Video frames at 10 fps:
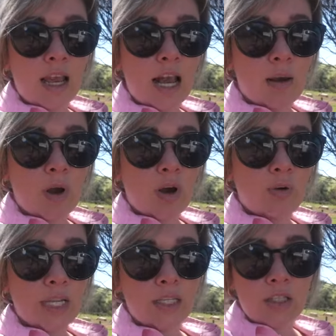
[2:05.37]
Um,
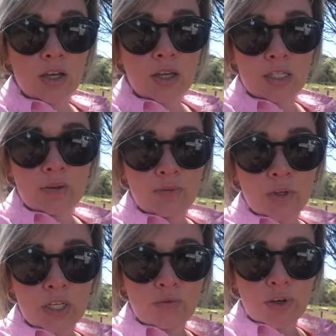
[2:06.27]
I'll insert some
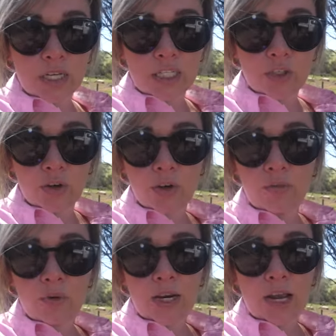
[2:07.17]
footage very soon
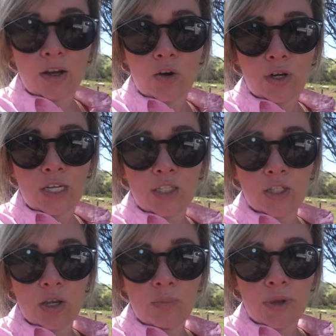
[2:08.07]
of what our cottage